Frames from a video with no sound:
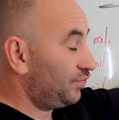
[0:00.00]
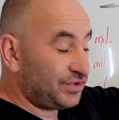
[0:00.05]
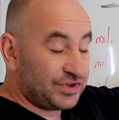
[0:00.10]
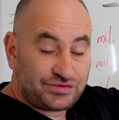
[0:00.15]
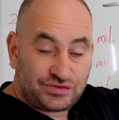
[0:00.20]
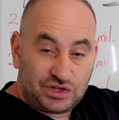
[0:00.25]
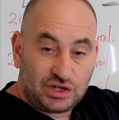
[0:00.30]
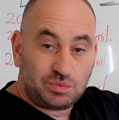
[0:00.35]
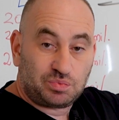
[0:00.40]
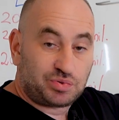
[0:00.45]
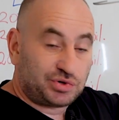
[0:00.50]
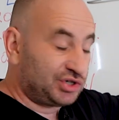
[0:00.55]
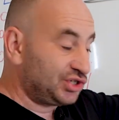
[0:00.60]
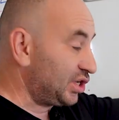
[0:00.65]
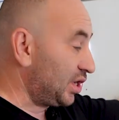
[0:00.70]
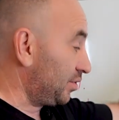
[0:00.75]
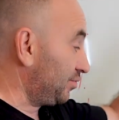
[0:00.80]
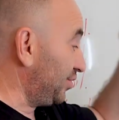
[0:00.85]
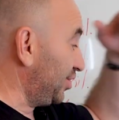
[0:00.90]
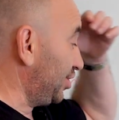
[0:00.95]

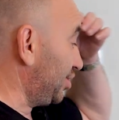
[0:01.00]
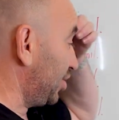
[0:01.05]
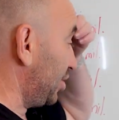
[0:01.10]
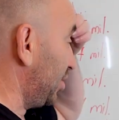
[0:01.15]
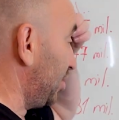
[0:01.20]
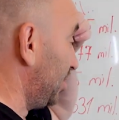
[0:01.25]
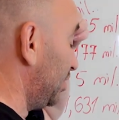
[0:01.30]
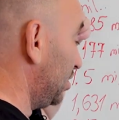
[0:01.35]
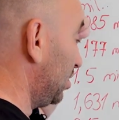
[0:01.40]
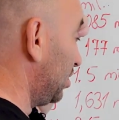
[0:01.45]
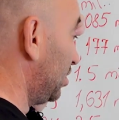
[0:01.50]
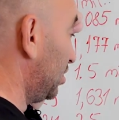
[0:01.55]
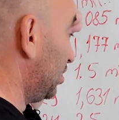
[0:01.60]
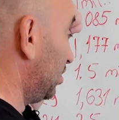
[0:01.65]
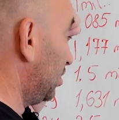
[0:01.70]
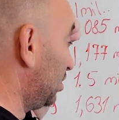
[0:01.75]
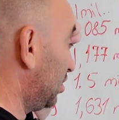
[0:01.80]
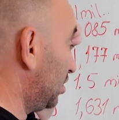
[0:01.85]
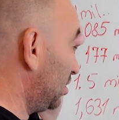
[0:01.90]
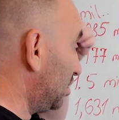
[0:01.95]
15% return,
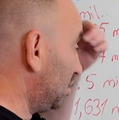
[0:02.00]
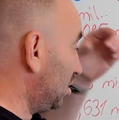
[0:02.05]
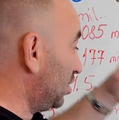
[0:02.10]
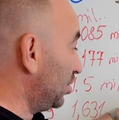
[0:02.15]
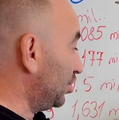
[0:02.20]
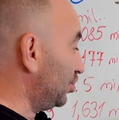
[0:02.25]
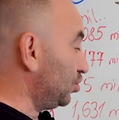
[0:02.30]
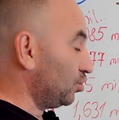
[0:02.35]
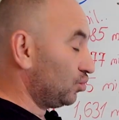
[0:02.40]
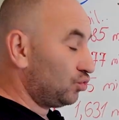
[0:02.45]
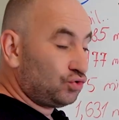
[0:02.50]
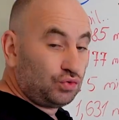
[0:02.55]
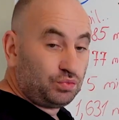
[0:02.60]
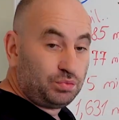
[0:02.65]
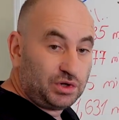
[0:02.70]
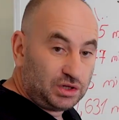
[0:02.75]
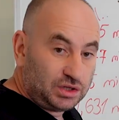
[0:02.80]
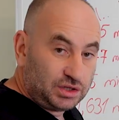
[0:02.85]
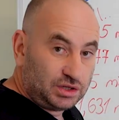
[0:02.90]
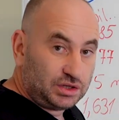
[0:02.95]
you're $2
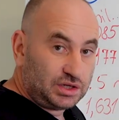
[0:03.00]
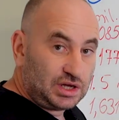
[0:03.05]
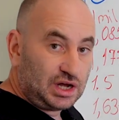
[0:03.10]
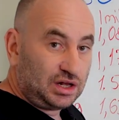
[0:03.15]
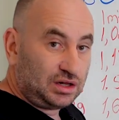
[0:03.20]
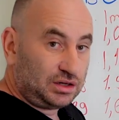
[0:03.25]
million,